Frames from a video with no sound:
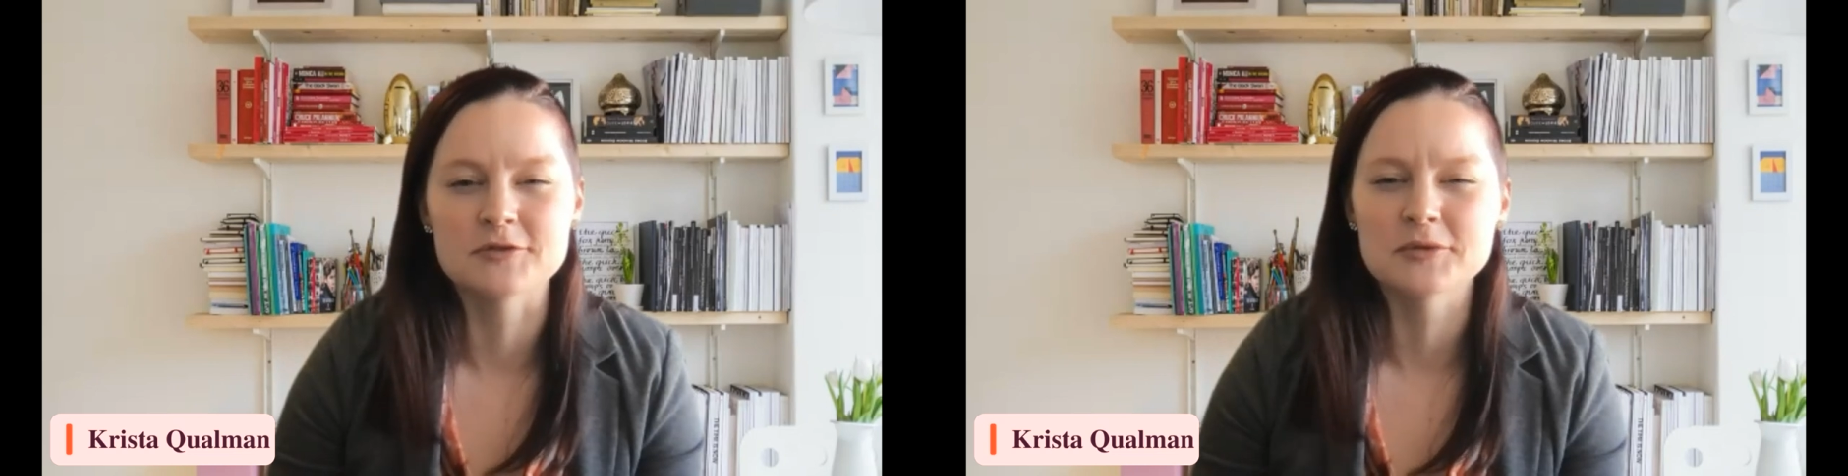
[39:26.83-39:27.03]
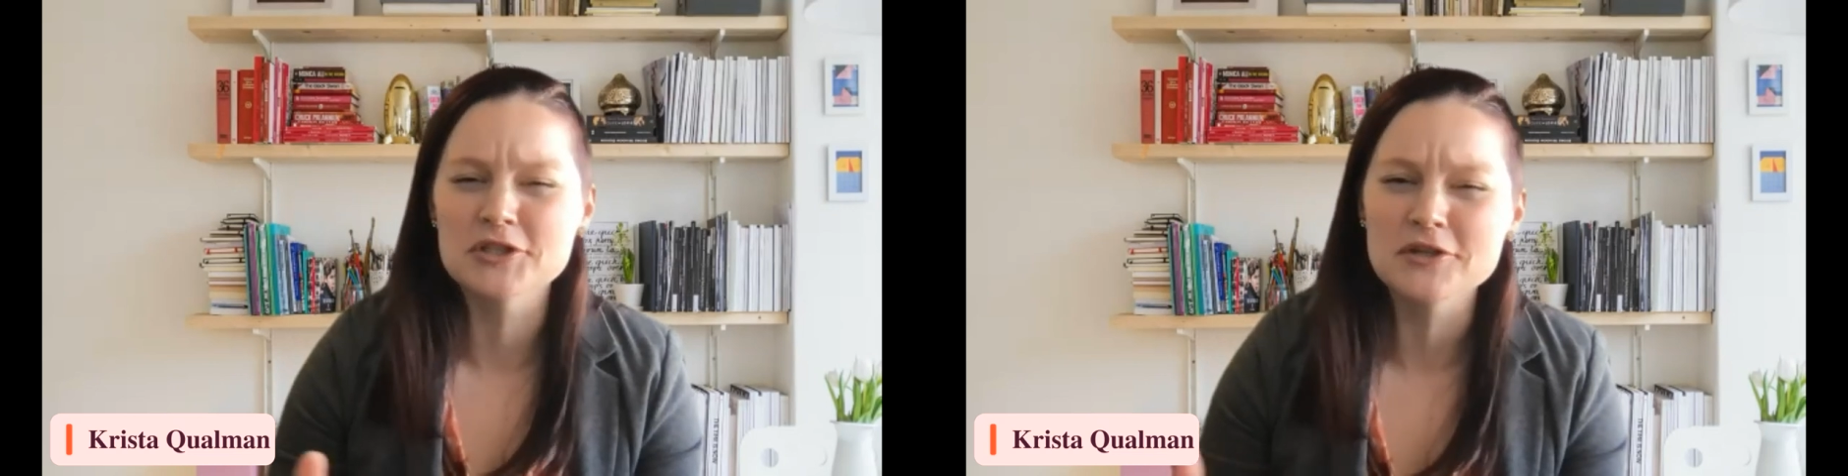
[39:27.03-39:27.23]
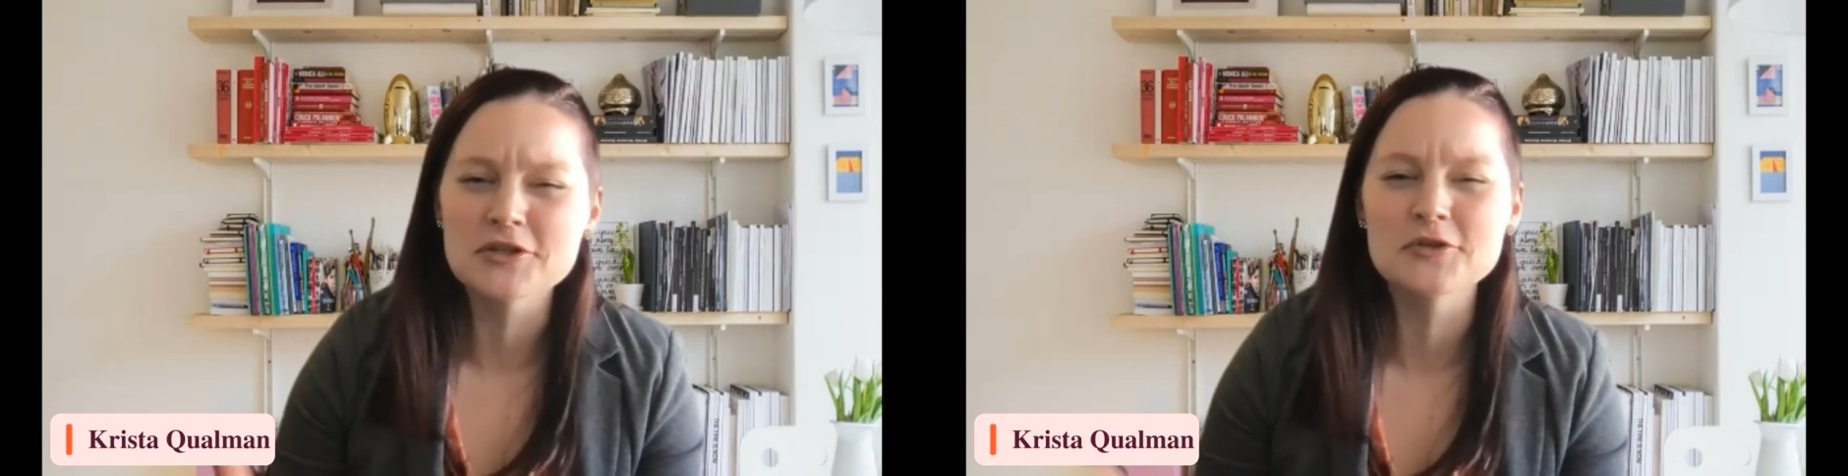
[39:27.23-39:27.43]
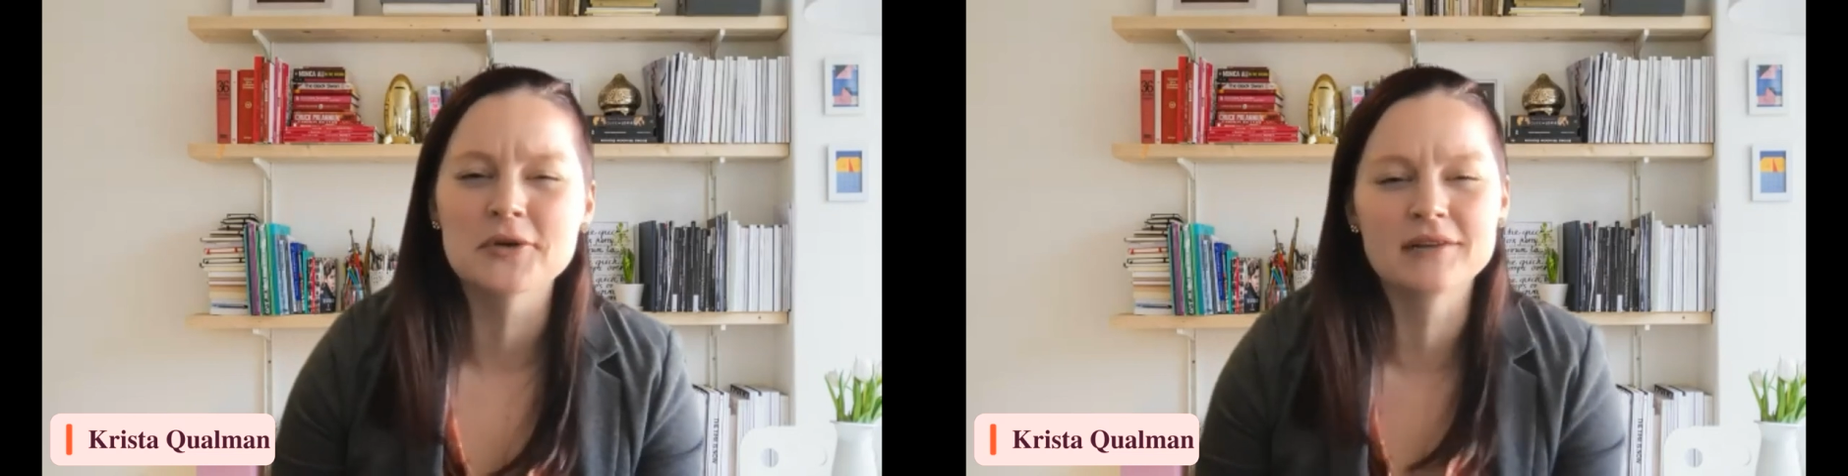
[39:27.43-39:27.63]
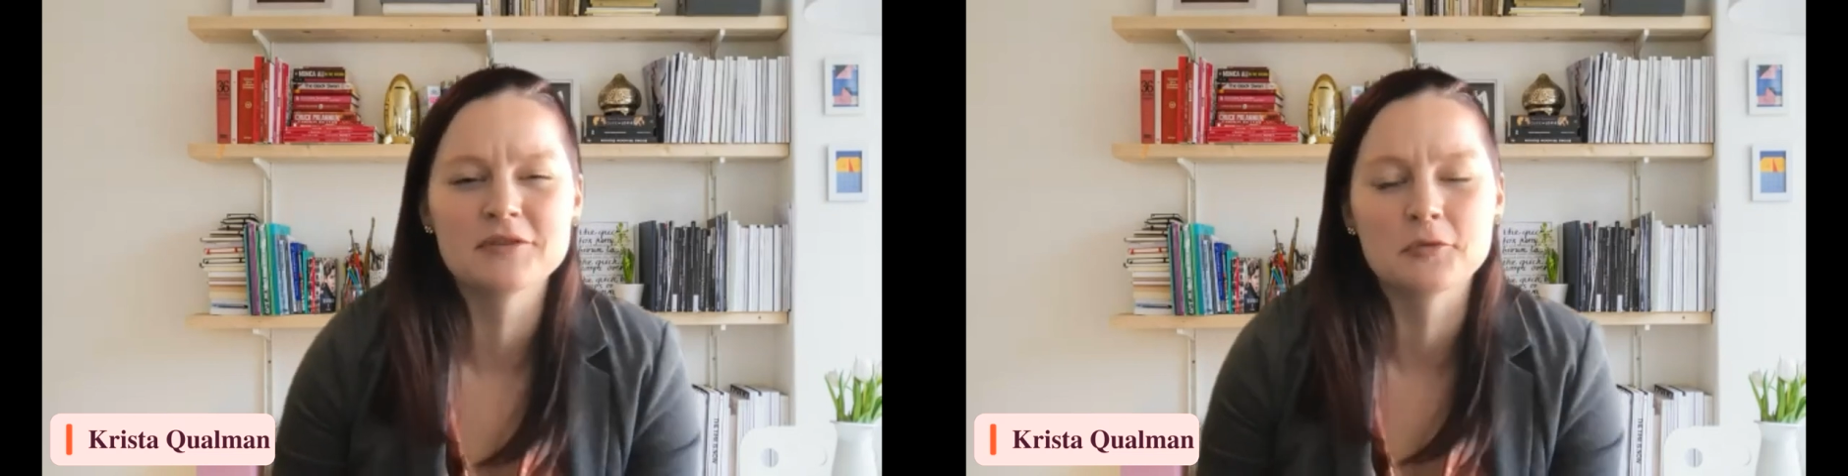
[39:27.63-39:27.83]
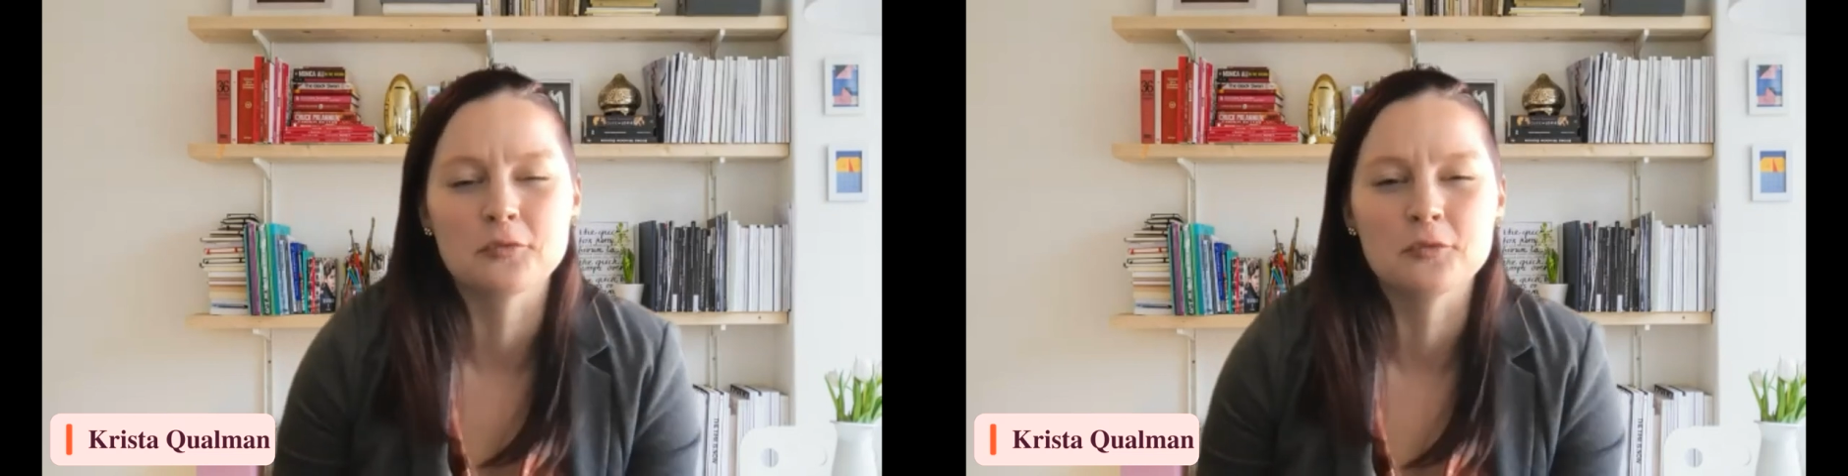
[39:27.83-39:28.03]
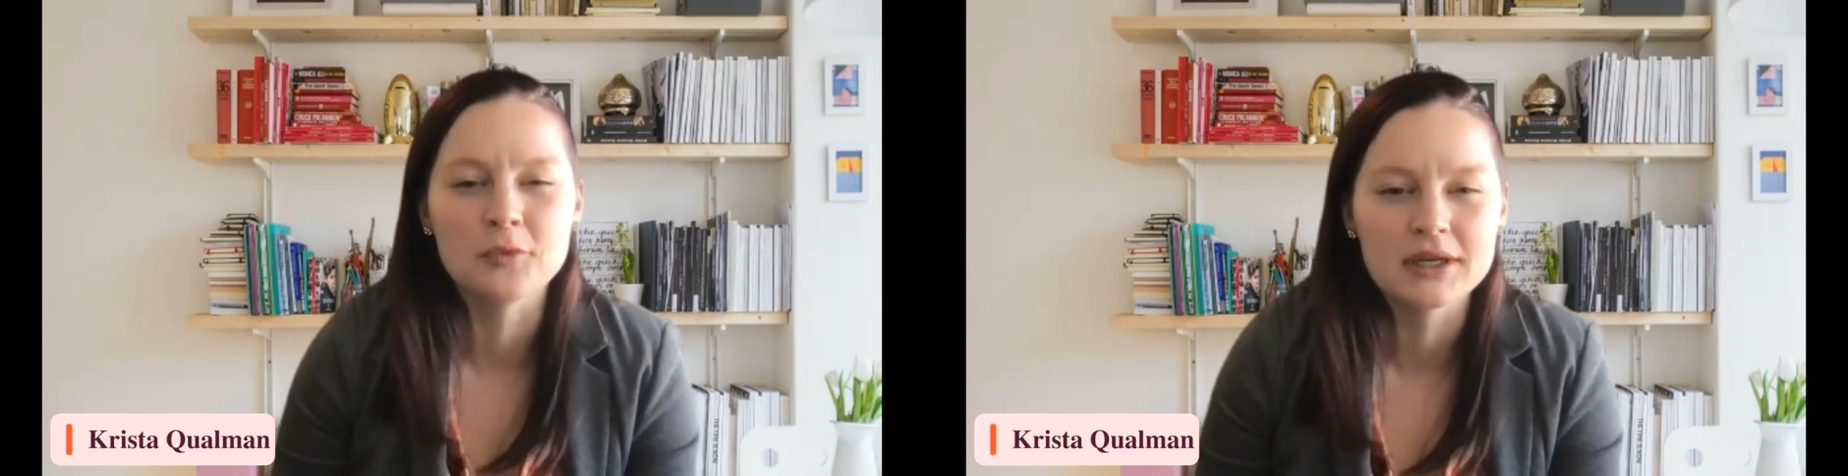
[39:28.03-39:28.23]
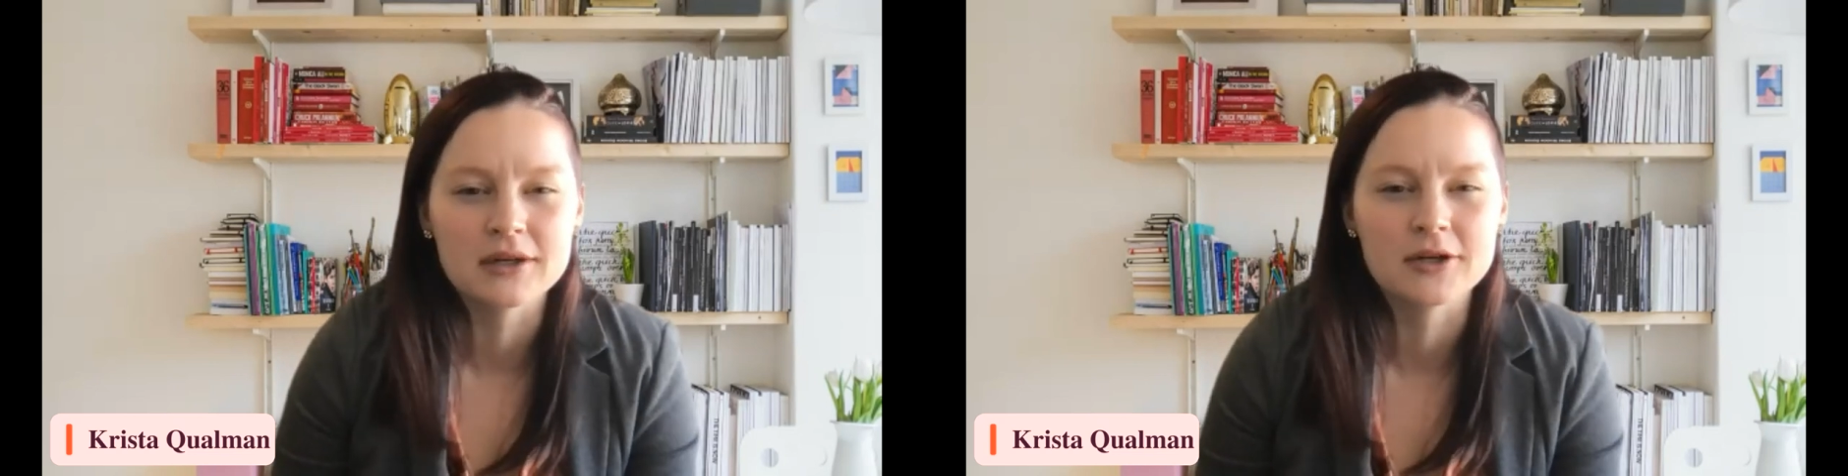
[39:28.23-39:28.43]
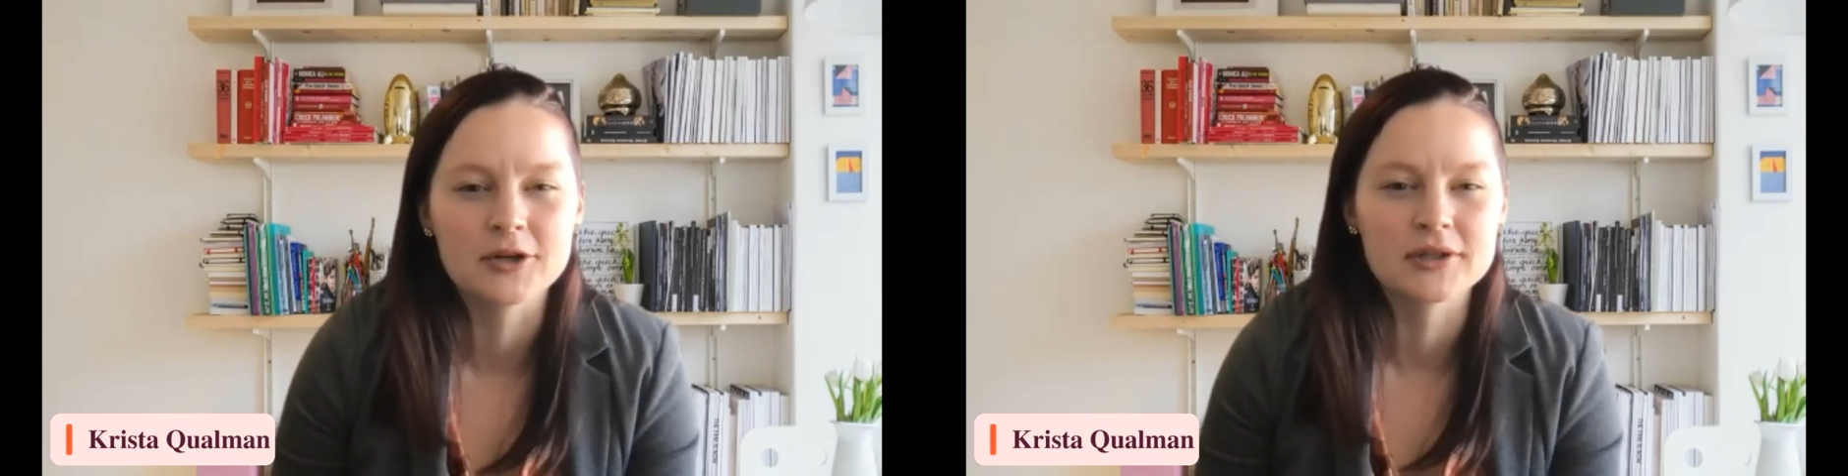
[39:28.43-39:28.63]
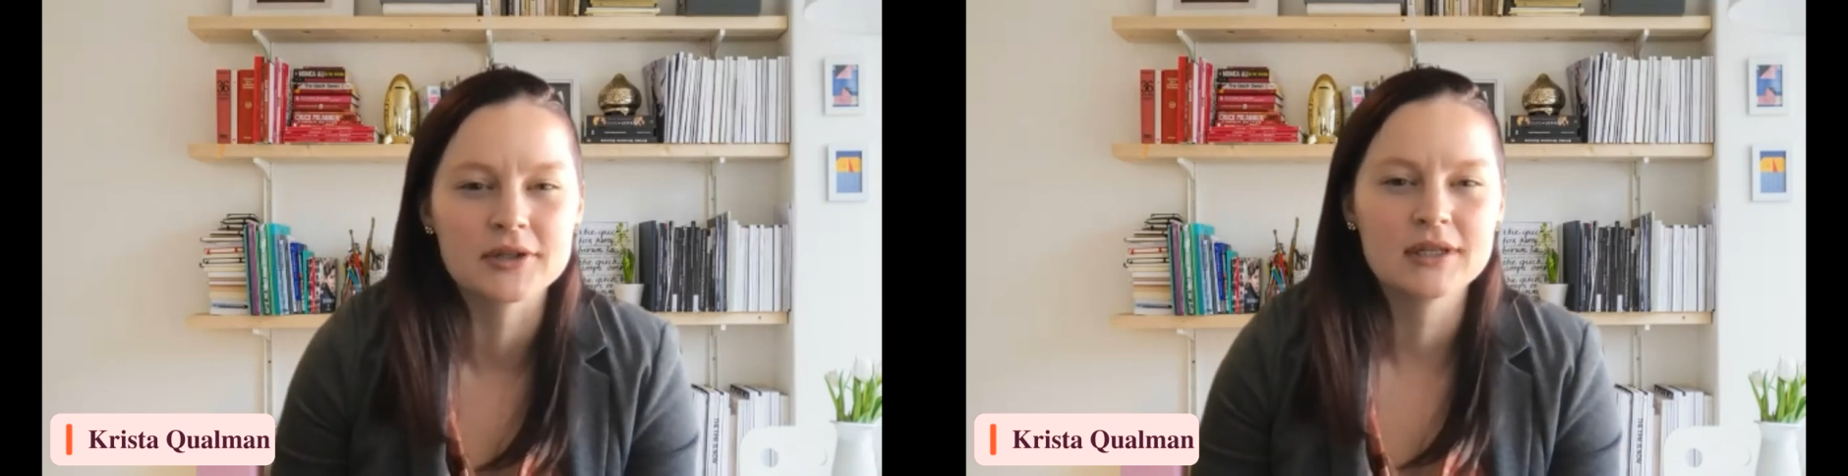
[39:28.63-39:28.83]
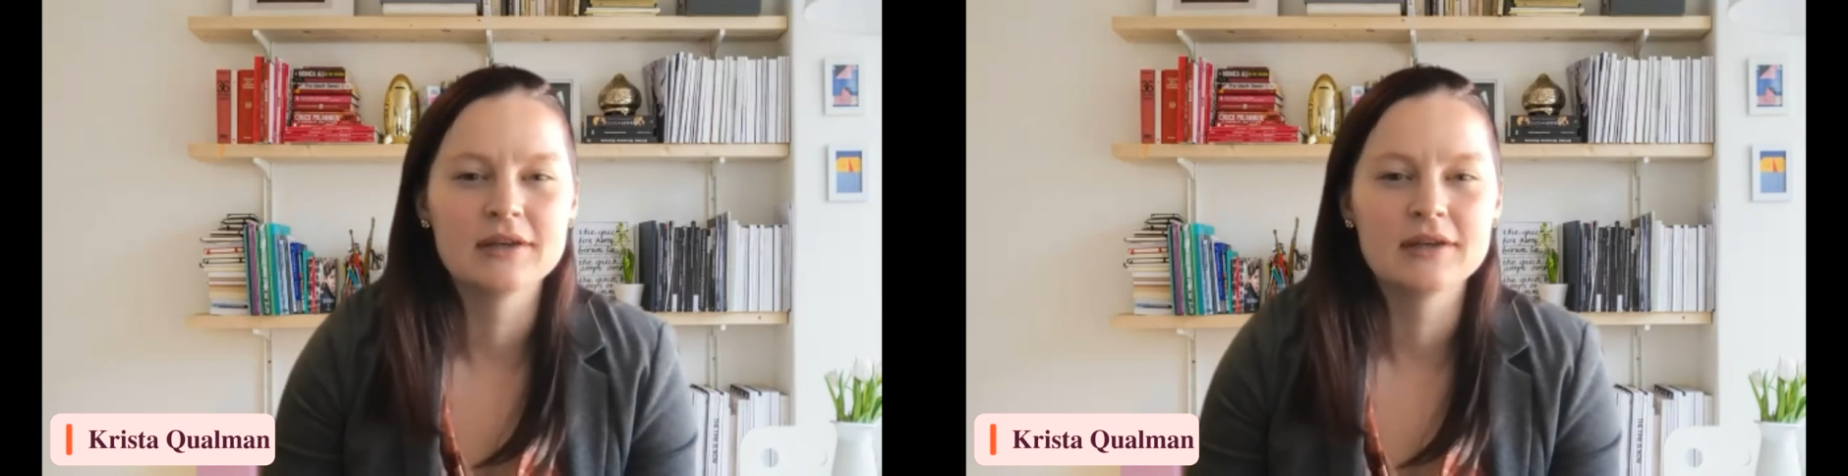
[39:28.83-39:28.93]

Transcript: which is also kind of a weird